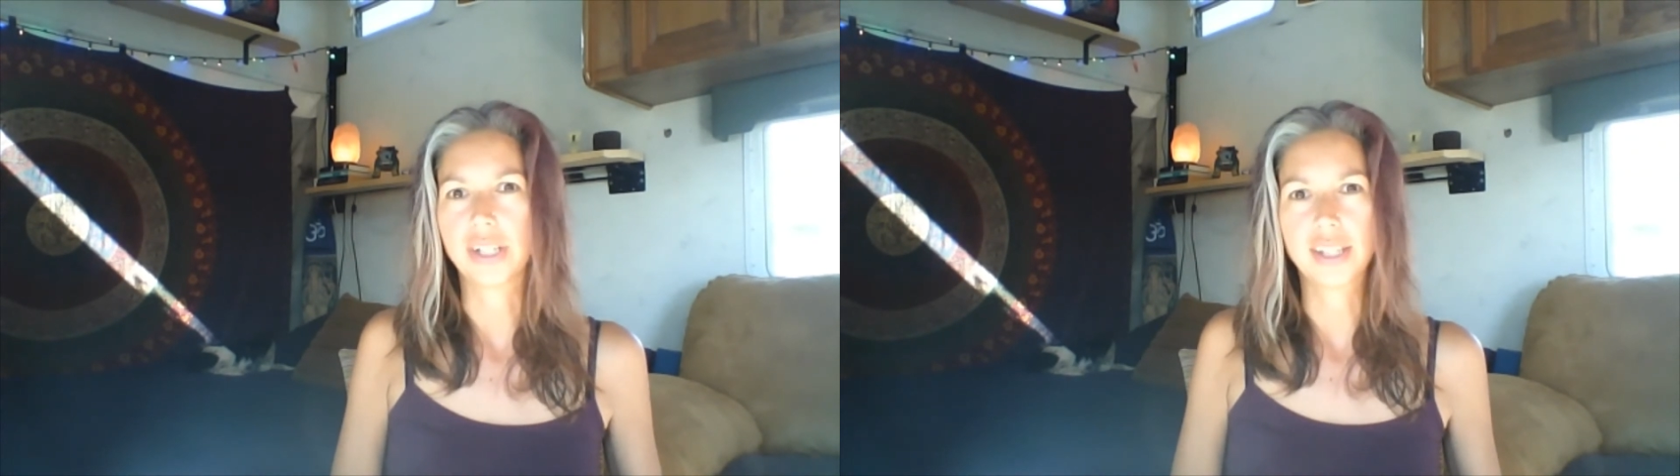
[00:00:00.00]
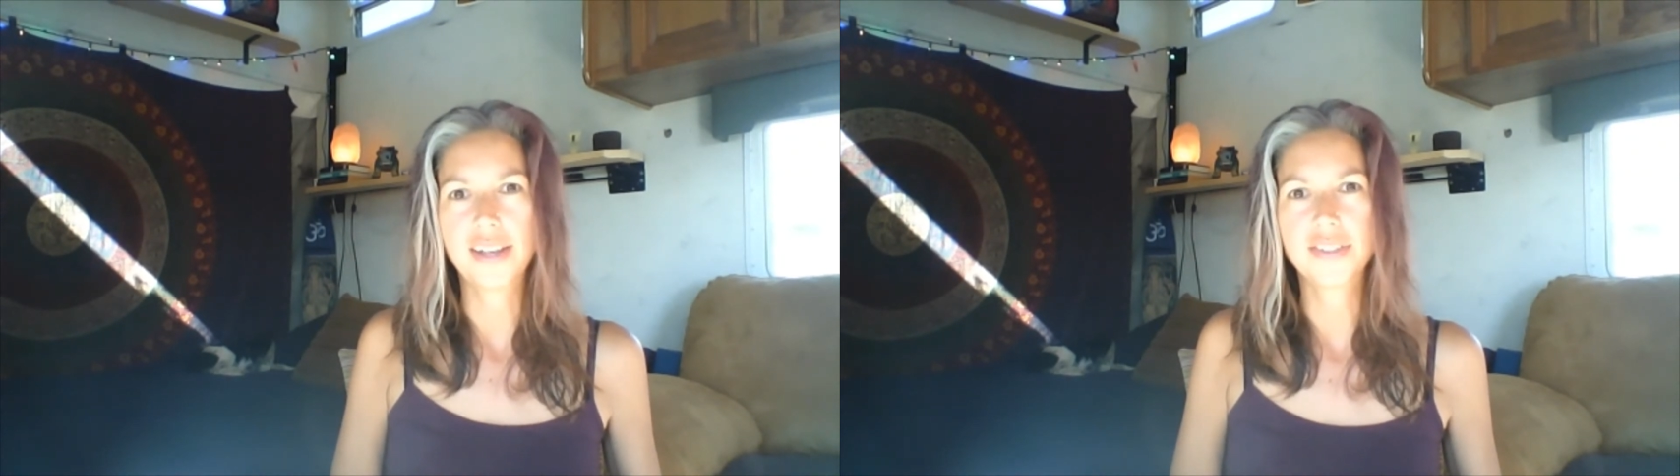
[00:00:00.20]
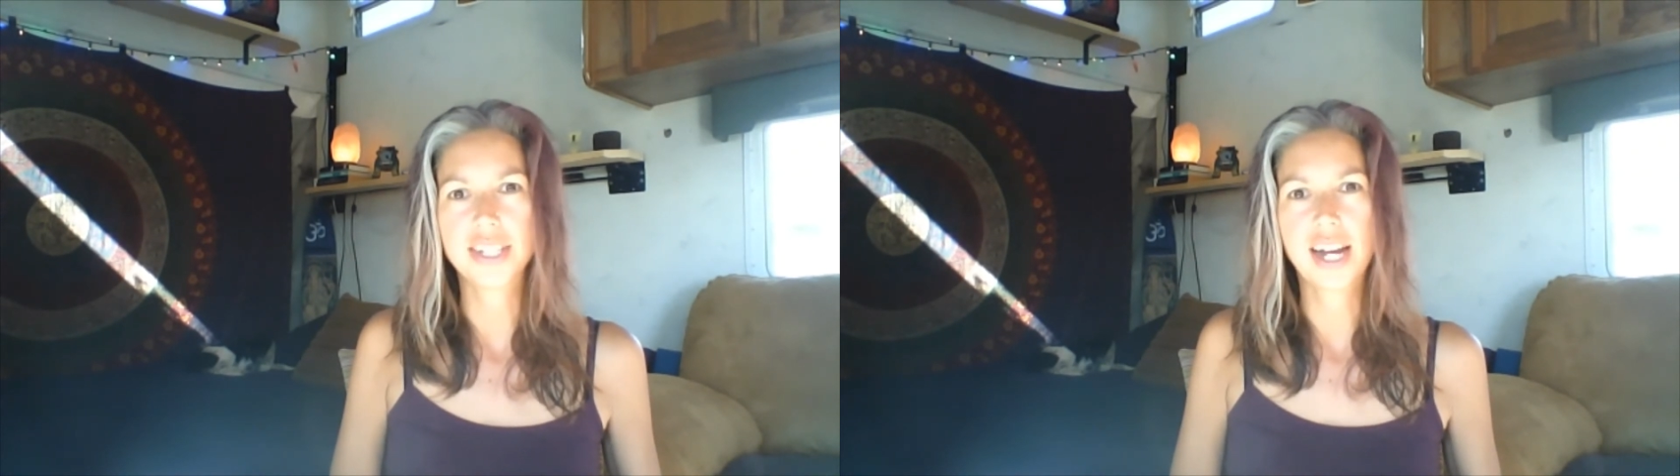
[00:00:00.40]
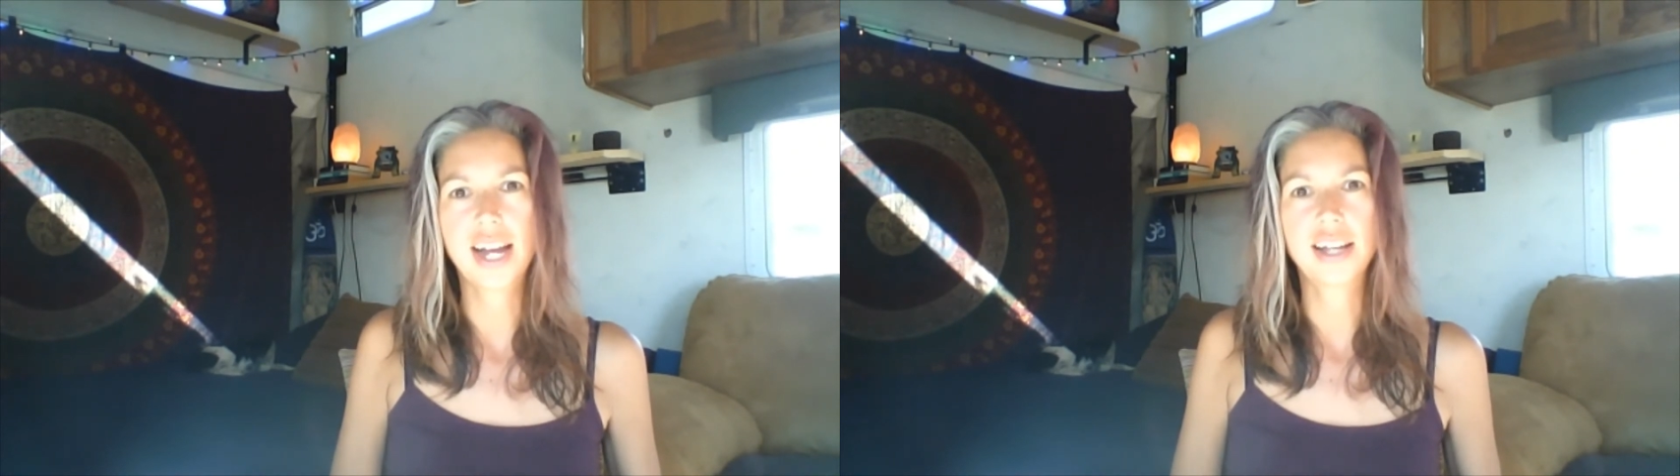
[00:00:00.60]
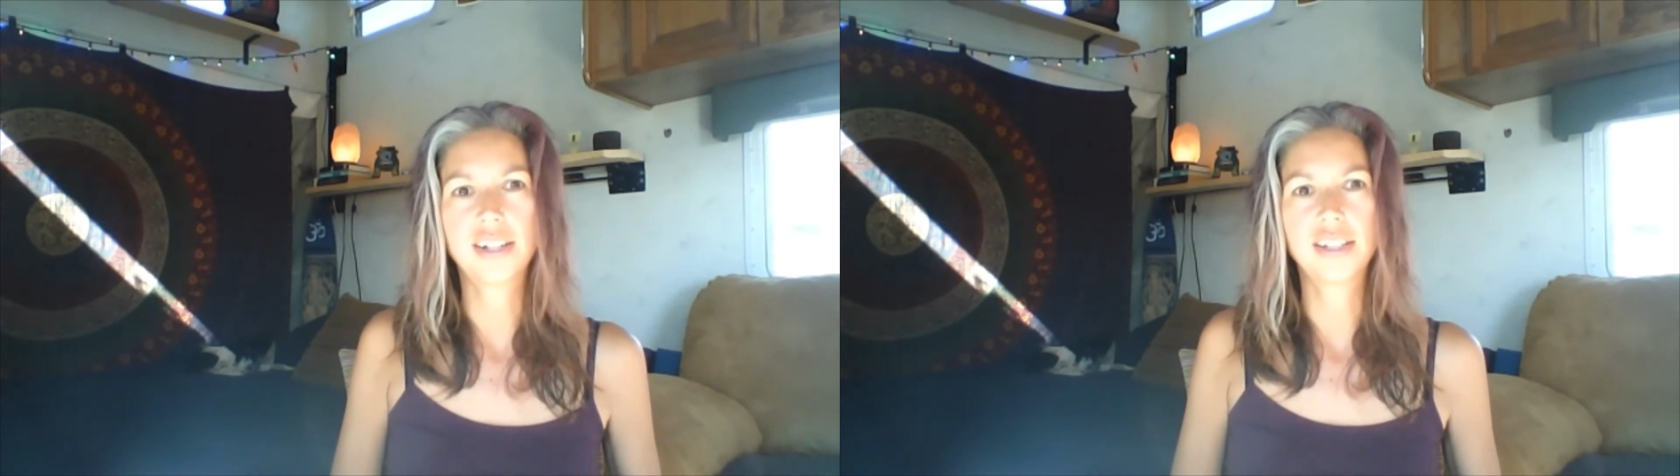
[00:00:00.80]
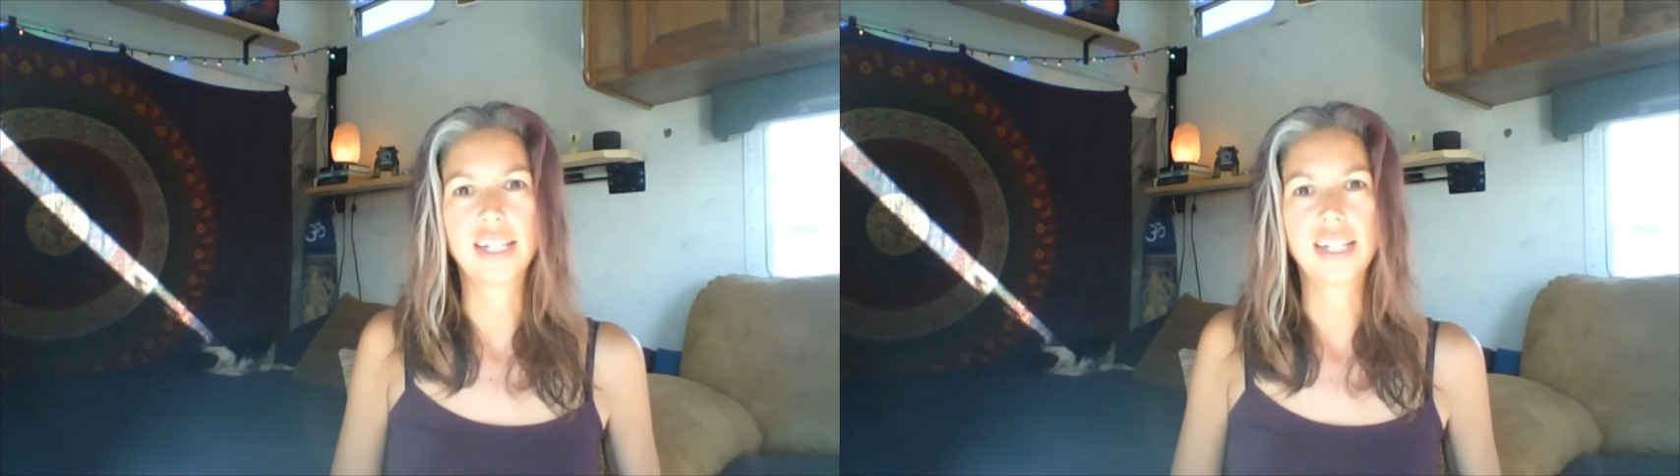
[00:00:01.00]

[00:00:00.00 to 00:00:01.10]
lifestyle,